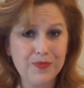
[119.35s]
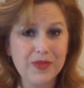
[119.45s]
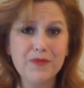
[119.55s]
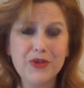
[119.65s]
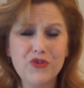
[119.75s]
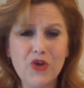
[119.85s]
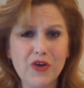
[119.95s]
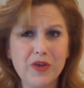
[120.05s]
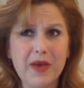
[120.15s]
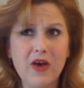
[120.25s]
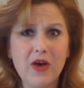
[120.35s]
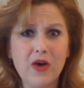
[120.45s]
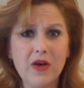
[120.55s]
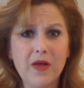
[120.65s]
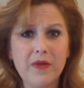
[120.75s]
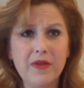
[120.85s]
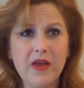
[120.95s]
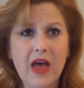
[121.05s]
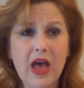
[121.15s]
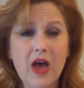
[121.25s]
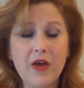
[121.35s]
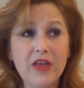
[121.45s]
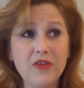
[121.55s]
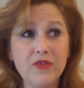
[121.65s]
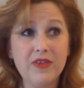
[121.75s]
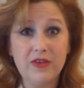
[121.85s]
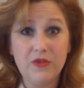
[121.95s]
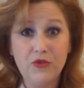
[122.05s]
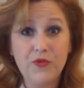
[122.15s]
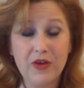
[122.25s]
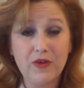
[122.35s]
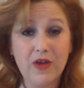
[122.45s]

Mitch talked about his newfound